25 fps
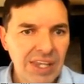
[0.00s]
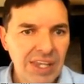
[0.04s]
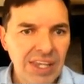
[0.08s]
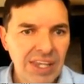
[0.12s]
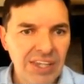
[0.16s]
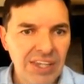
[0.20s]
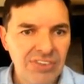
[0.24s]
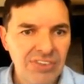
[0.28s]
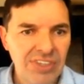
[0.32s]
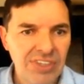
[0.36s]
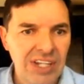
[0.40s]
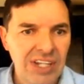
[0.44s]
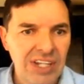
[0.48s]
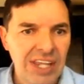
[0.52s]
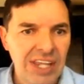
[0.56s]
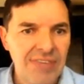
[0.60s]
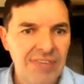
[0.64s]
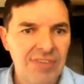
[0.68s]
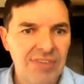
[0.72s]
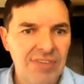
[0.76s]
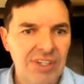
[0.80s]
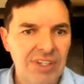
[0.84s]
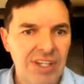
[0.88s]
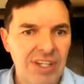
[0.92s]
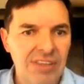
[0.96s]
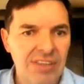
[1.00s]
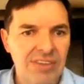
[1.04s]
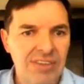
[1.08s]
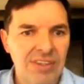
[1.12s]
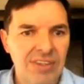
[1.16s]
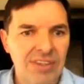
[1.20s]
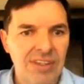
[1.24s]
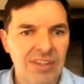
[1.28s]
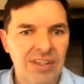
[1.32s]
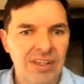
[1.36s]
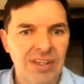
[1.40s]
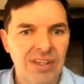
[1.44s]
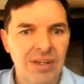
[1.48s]
X11.
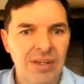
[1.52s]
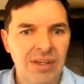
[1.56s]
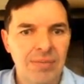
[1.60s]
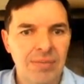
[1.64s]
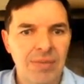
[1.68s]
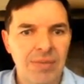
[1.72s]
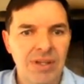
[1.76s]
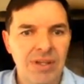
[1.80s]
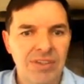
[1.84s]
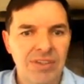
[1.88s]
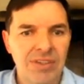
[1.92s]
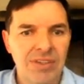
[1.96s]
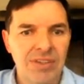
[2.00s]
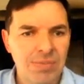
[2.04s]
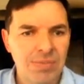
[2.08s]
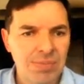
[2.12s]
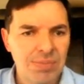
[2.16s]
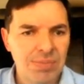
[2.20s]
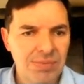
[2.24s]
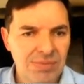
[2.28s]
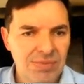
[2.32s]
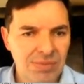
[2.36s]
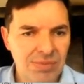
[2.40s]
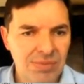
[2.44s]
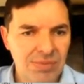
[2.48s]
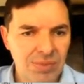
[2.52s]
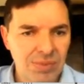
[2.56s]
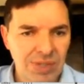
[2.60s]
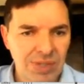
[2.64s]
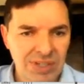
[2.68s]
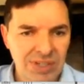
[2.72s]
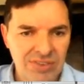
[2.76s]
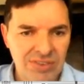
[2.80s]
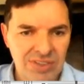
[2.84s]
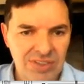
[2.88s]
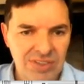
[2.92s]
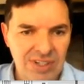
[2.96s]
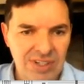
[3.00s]
I didn't, where
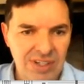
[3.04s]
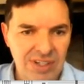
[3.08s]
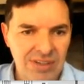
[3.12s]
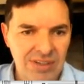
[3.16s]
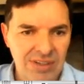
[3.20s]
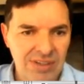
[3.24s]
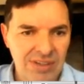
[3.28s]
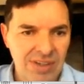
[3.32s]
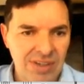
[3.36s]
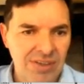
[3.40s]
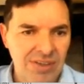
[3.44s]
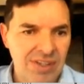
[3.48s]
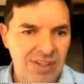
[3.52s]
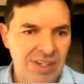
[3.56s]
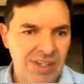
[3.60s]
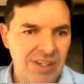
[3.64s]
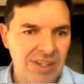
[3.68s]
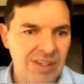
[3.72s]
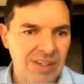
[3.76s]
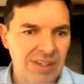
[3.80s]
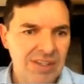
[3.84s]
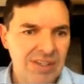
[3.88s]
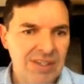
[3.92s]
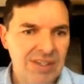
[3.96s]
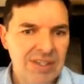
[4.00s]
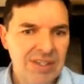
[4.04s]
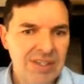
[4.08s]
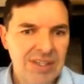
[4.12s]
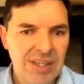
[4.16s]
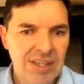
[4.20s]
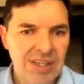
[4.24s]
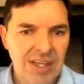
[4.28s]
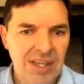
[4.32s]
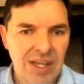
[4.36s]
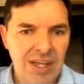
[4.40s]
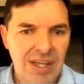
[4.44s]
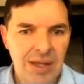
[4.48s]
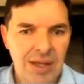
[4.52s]
is it now? Oh, yeah.
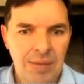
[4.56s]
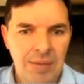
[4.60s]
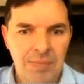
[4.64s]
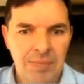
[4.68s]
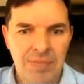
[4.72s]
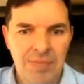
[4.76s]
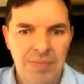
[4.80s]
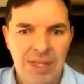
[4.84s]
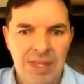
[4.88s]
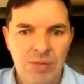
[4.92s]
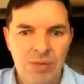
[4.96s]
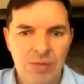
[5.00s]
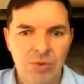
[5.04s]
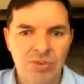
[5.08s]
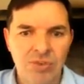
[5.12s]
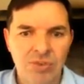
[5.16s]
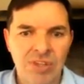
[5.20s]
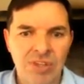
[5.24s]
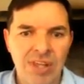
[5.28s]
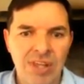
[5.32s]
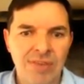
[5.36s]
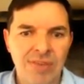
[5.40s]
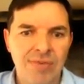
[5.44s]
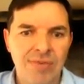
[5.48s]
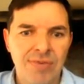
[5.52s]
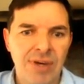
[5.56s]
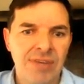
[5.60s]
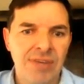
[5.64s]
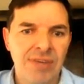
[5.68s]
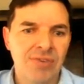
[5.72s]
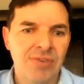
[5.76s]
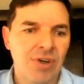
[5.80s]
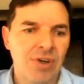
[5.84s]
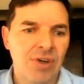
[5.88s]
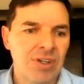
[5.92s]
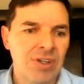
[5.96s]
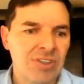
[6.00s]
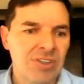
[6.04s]
That was another
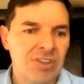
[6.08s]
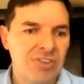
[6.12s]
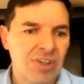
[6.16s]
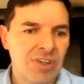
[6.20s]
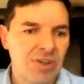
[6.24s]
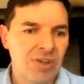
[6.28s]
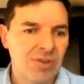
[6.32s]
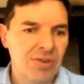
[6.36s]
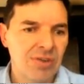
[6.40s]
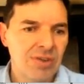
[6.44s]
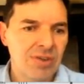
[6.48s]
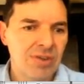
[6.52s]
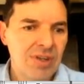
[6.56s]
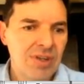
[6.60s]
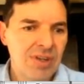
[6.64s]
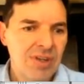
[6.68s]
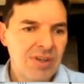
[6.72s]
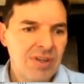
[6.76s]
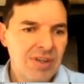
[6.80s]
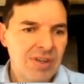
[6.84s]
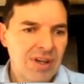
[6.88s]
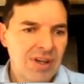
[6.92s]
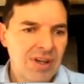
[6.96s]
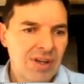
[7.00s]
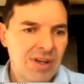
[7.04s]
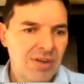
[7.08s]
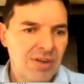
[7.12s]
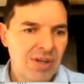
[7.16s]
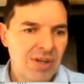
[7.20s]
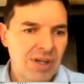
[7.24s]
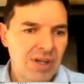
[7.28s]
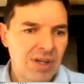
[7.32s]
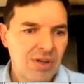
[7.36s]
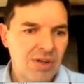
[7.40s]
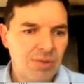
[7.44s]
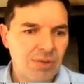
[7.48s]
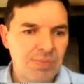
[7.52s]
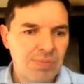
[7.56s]
$5. So I
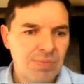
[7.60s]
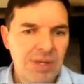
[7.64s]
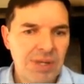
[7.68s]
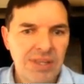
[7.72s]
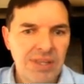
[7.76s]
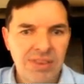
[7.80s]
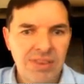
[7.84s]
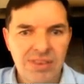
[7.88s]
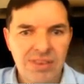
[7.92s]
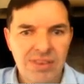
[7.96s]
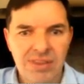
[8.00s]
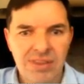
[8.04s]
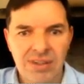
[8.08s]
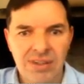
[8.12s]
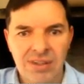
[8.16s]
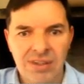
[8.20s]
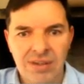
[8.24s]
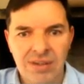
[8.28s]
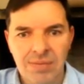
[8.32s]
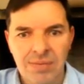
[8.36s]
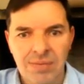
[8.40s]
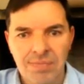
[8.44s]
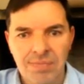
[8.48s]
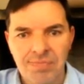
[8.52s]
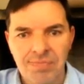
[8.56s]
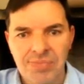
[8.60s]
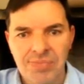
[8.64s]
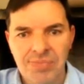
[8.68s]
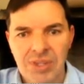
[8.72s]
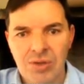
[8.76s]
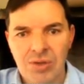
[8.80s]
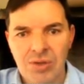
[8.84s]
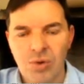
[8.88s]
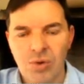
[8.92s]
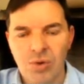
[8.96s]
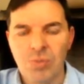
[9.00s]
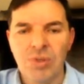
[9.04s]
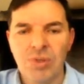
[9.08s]
got paid
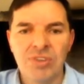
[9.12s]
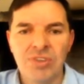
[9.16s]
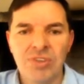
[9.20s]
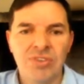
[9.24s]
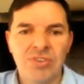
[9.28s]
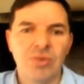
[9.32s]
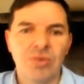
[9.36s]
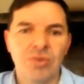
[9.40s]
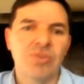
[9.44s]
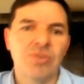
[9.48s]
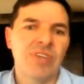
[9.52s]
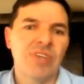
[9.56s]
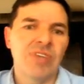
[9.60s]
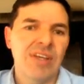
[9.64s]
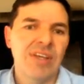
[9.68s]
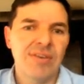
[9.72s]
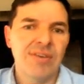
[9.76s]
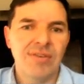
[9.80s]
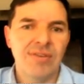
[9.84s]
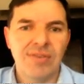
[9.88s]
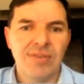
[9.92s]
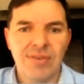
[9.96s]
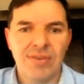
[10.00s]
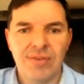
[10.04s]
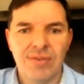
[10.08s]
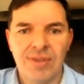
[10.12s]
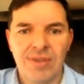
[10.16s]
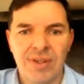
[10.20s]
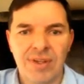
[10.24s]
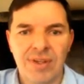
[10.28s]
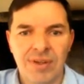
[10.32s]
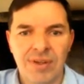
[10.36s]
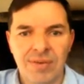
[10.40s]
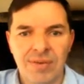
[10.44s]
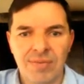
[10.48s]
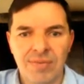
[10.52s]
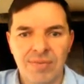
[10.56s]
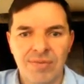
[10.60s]
almost, or say,
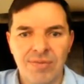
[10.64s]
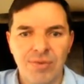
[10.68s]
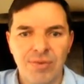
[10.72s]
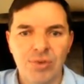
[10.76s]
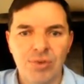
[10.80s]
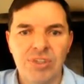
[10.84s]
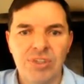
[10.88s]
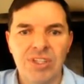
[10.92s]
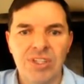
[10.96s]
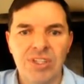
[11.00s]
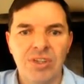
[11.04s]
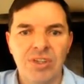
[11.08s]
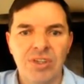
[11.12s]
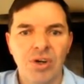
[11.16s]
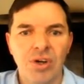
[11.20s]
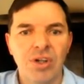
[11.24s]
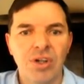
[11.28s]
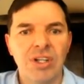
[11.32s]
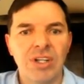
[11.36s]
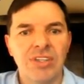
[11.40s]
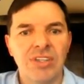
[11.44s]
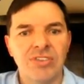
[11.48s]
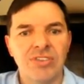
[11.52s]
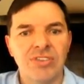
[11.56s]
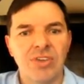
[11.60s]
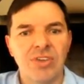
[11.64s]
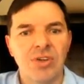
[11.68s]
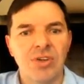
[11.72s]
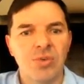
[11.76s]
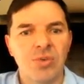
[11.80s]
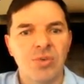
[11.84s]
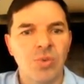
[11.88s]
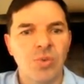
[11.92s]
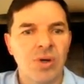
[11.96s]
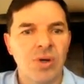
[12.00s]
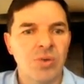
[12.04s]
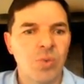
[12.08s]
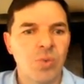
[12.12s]
$40
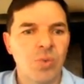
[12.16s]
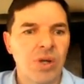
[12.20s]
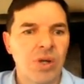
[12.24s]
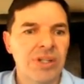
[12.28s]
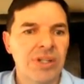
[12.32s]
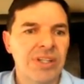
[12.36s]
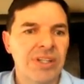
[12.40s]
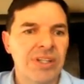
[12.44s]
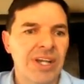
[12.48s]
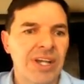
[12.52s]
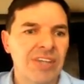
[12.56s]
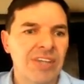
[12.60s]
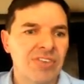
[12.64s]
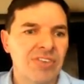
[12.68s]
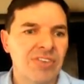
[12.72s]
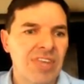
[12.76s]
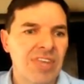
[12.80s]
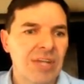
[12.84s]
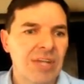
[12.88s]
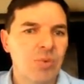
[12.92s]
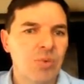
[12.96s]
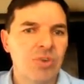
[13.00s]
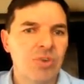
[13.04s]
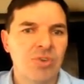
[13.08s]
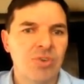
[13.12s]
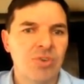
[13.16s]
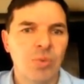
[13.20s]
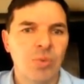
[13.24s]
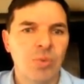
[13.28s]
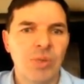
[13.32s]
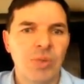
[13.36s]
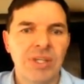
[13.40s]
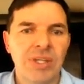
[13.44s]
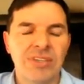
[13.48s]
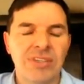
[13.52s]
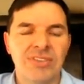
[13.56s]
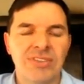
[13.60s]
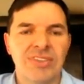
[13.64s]
on one day. So that was a
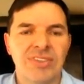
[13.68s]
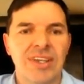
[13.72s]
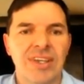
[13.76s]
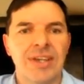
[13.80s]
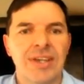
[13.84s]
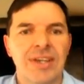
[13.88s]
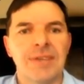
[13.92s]
week's